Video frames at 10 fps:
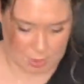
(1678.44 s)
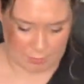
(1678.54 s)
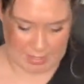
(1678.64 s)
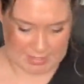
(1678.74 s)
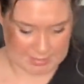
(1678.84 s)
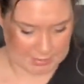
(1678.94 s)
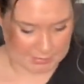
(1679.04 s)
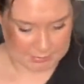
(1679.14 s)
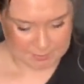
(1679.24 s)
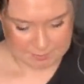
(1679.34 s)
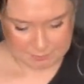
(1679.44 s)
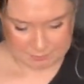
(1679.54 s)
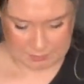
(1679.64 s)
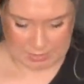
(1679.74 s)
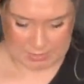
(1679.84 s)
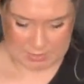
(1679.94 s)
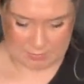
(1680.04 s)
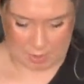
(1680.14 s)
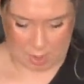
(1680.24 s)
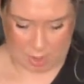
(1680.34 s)
over, guys. It's
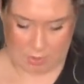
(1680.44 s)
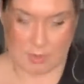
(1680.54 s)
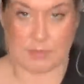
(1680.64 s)
fall,